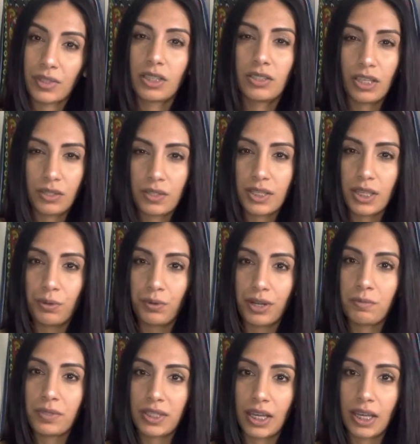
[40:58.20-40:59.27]
Do you see what
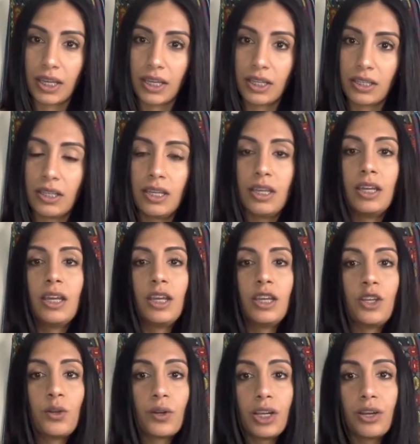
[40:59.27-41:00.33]
I'm saying?
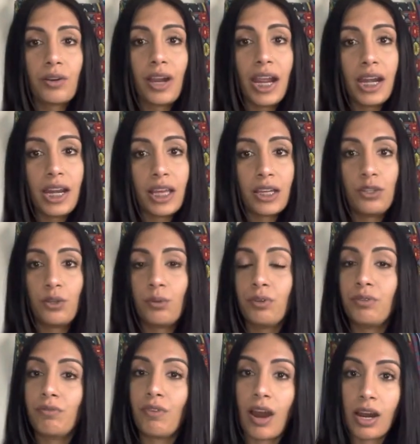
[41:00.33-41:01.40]
You're creating a new
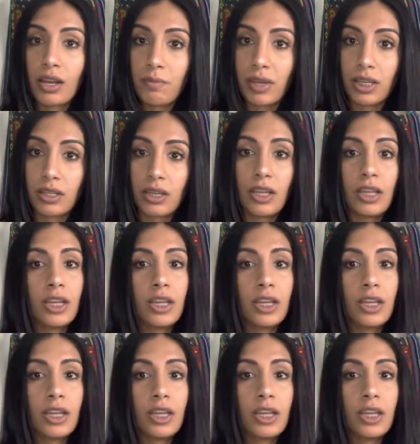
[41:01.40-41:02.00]
environment,